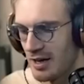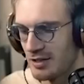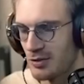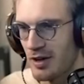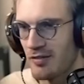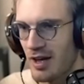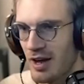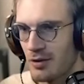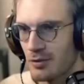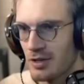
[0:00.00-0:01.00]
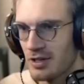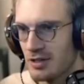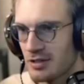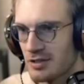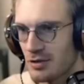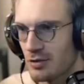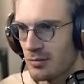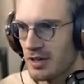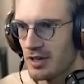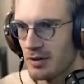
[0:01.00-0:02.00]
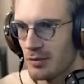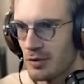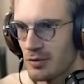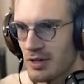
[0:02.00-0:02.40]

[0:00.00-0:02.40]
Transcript: I don't have arrow keys on my keyboard.